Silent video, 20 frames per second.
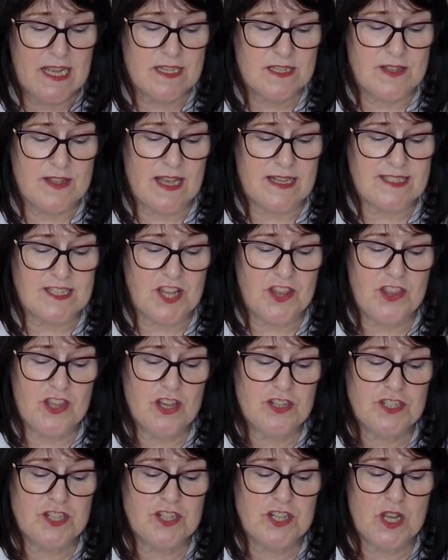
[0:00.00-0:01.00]
So that's
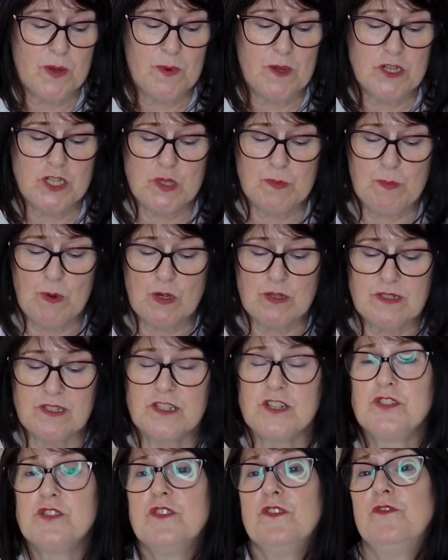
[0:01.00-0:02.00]
32-inch
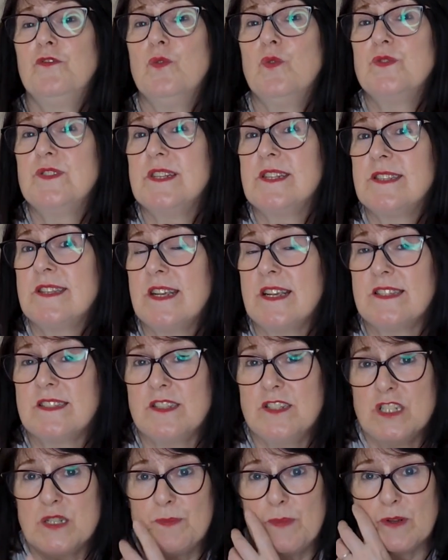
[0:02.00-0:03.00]
bust to
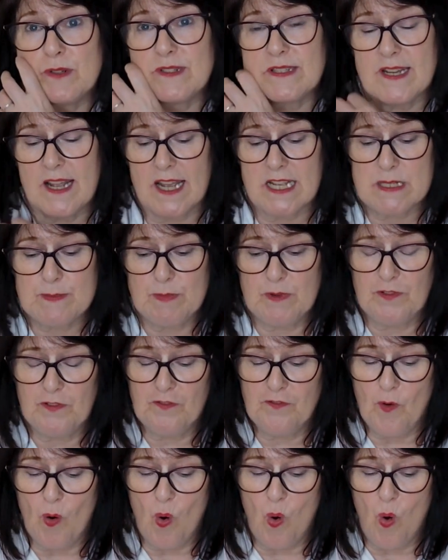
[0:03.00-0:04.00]
46-inch bust as
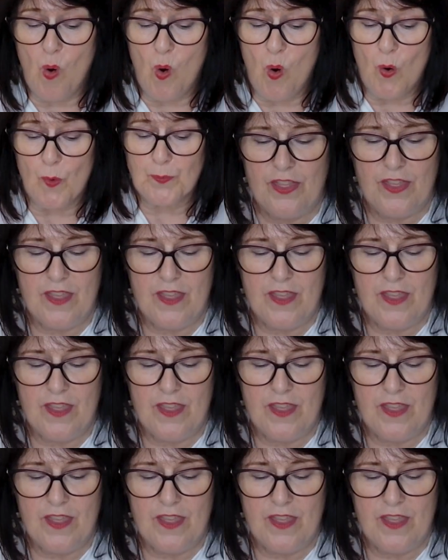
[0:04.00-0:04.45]
before.